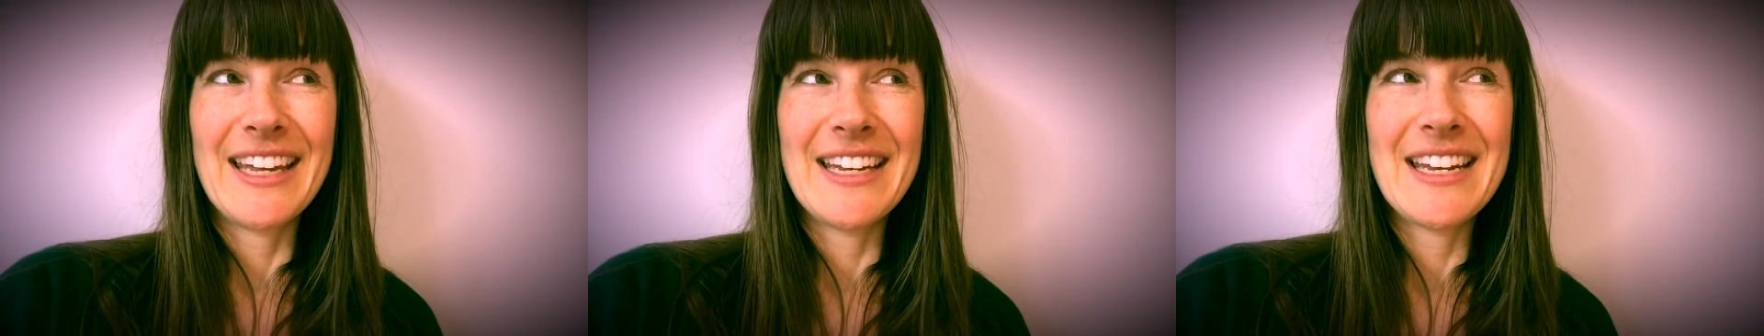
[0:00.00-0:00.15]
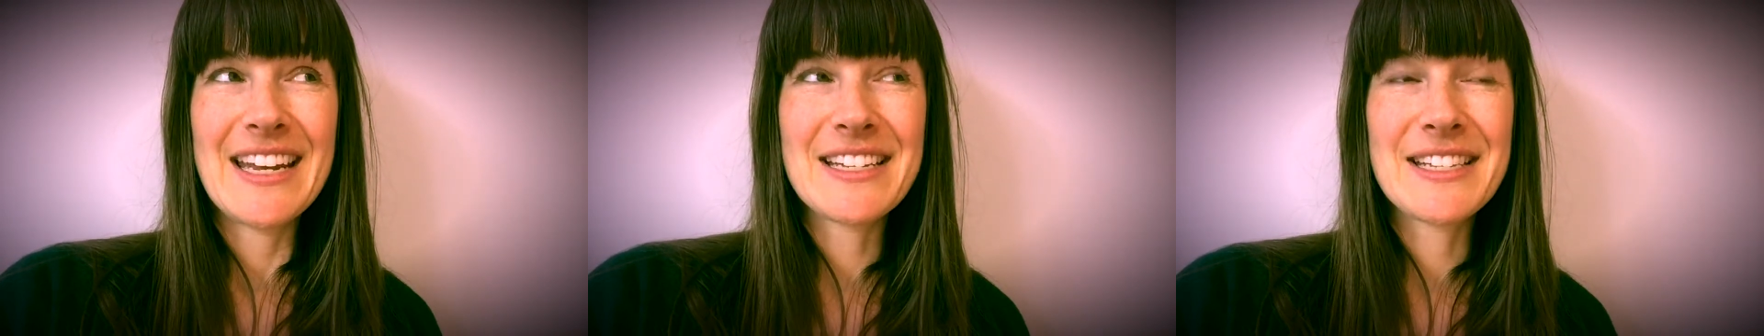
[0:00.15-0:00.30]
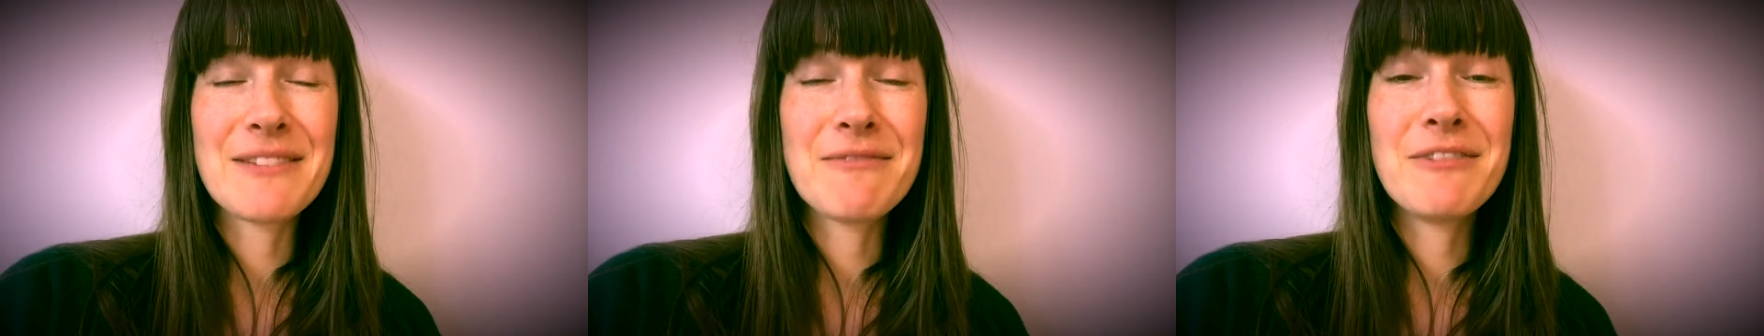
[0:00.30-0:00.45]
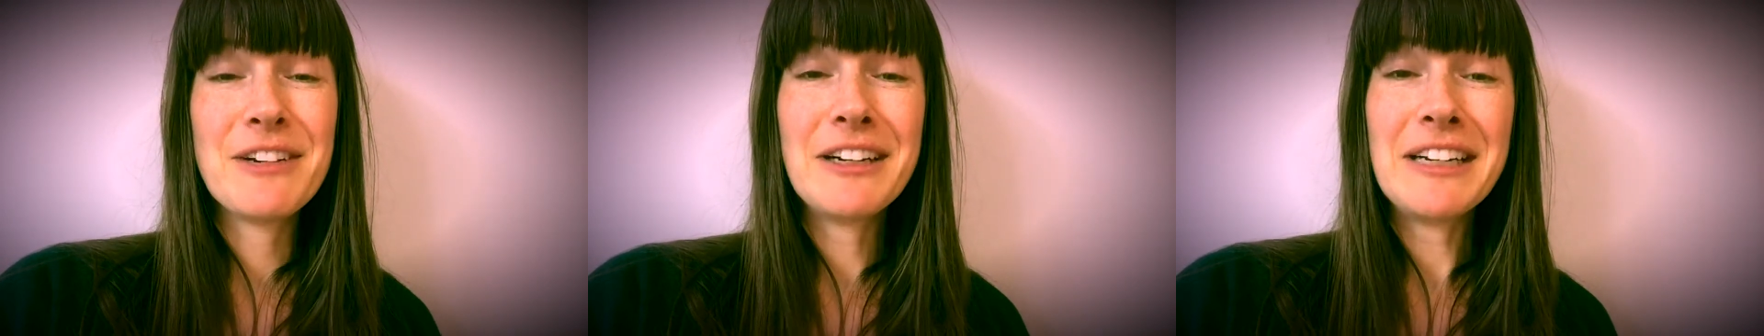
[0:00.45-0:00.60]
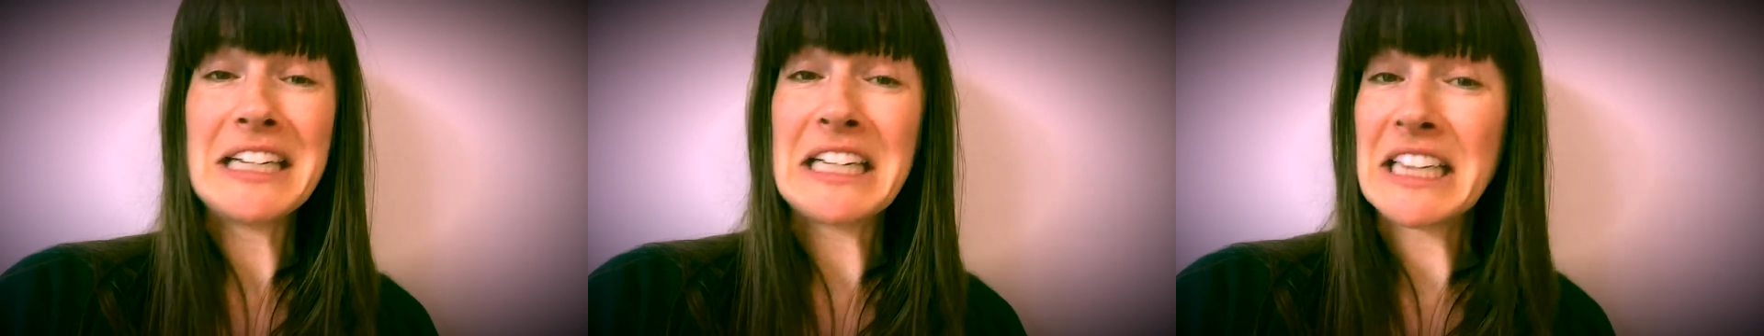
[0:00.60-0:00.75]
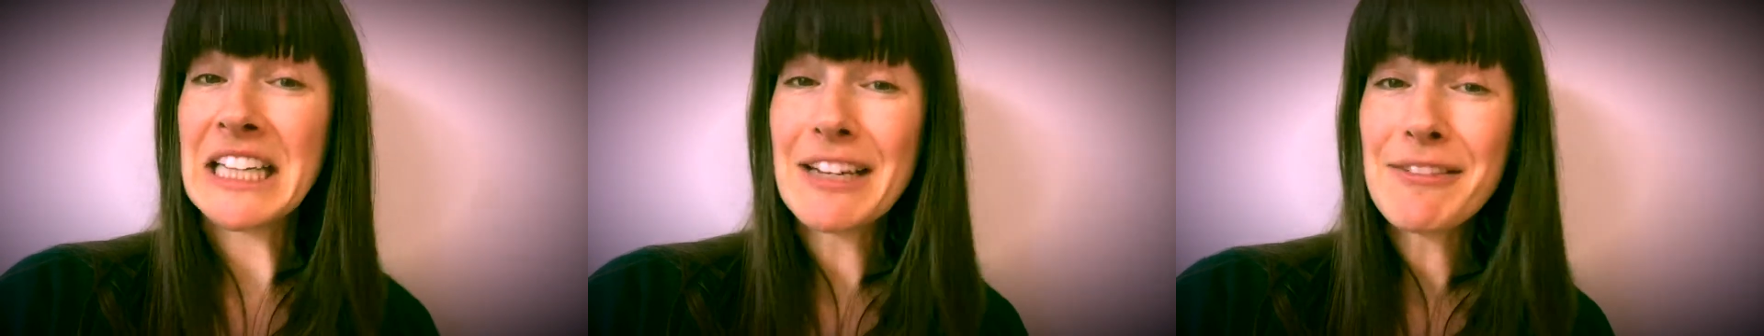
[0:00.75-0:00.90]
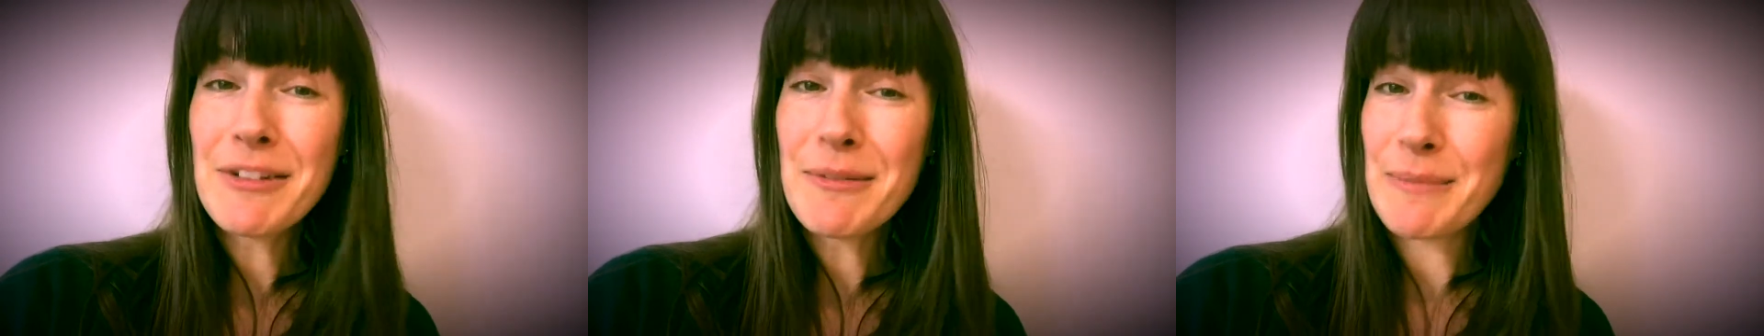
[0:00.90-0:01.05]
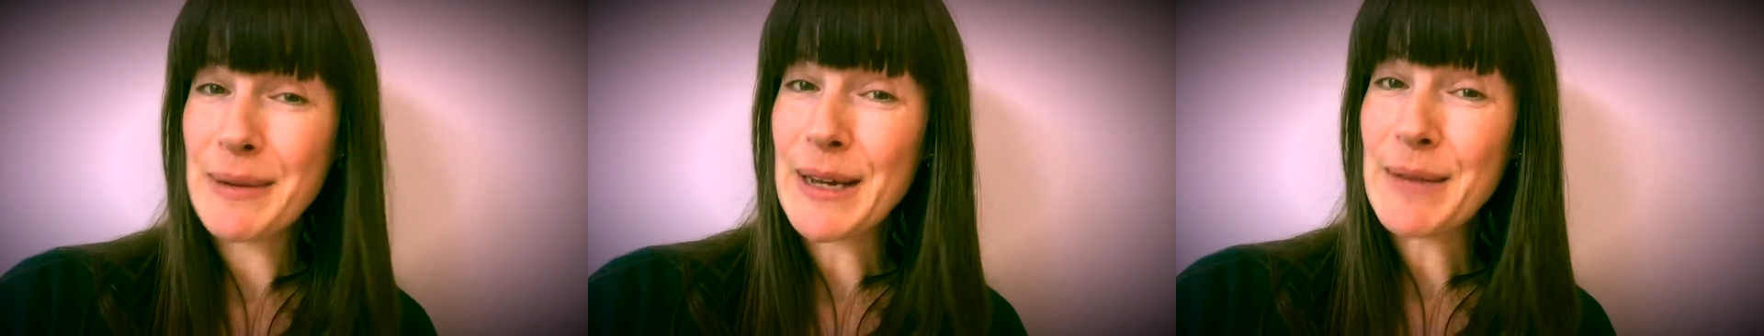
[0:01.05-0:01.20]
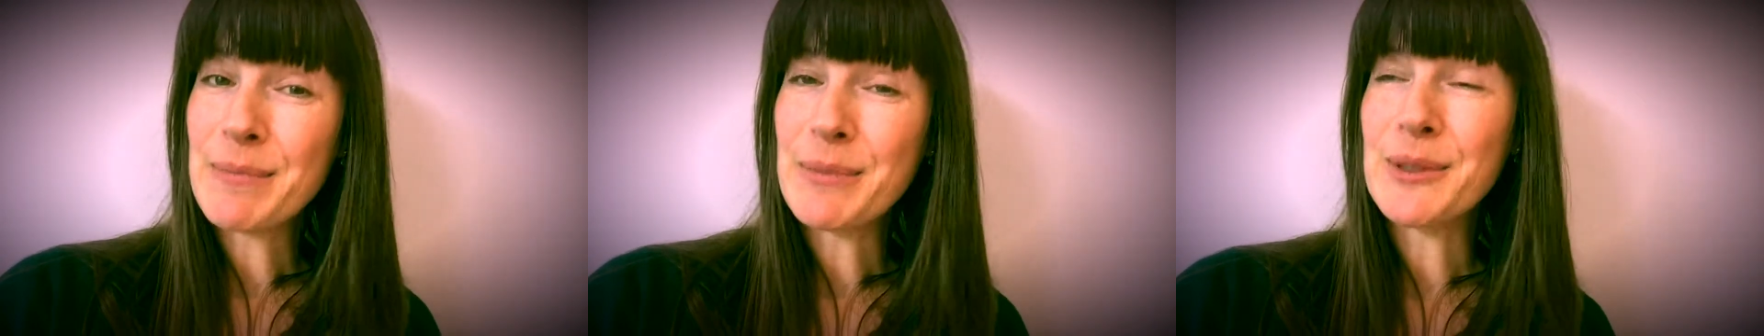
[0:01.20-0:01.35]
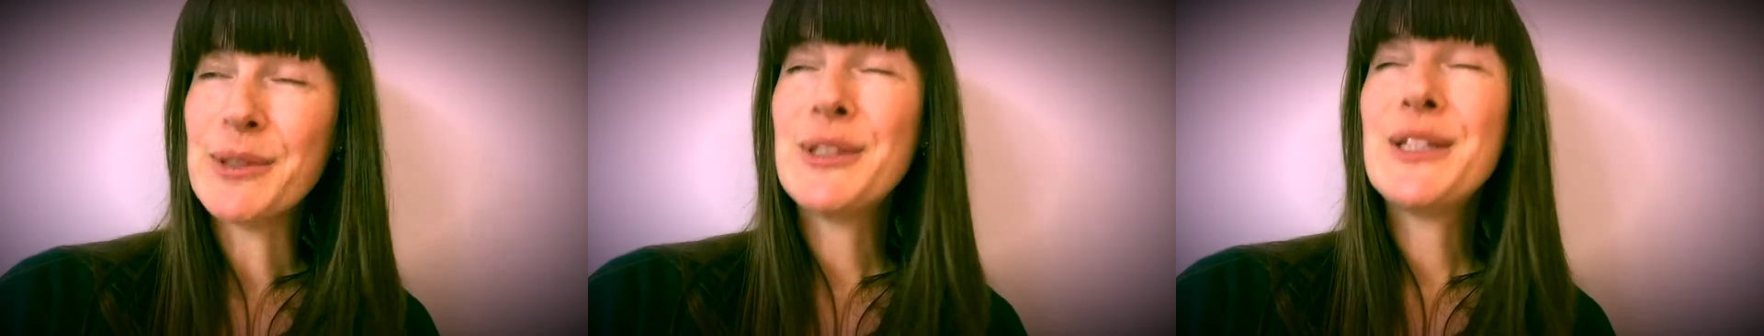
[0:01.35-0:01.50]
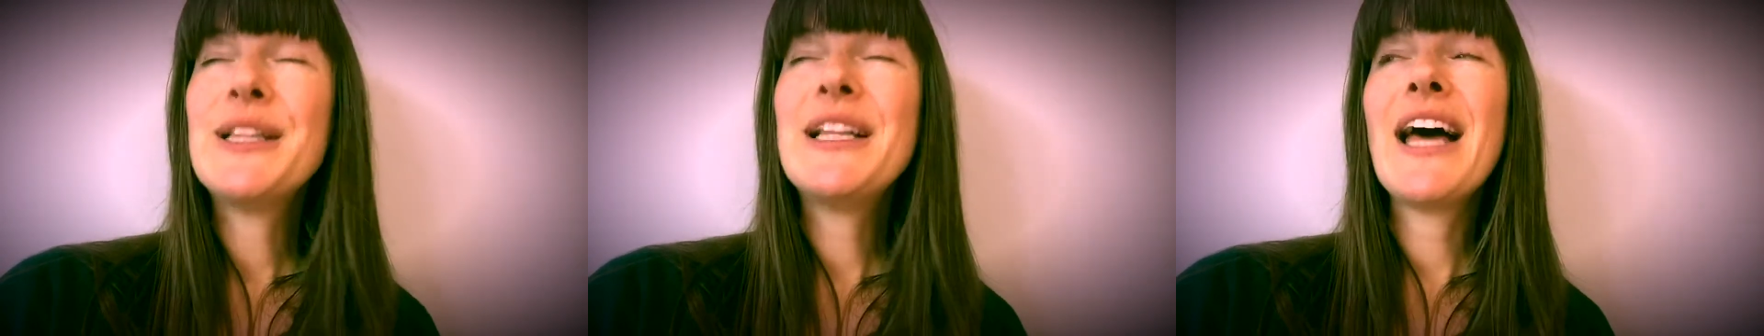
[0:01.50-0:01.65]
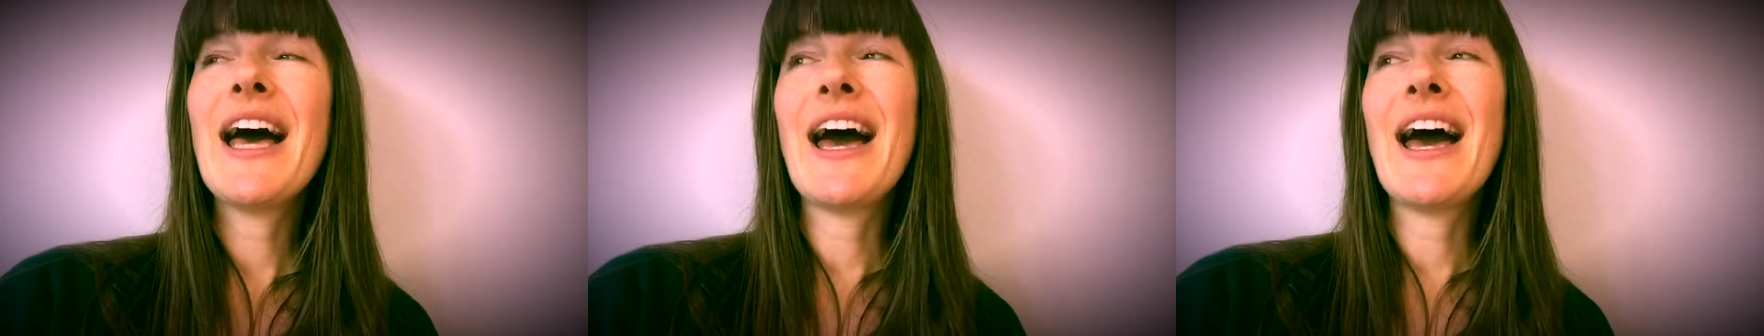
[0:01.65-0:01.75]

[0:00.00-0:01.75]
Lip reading: Now, some very clever people